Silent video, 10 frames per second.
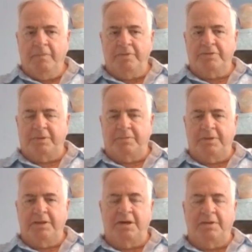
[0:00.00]
But
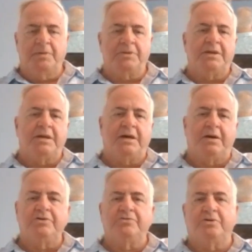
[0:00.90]
somebody tell me what the
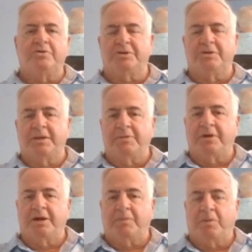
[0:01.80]
hell is wrong with the
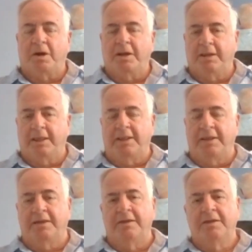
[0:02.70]
Democratic Party
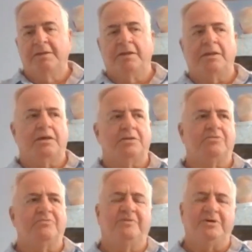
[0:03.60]
lately, that they get
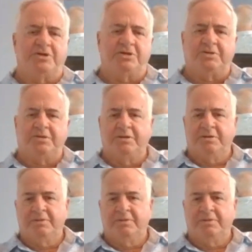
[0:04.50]
so vicious.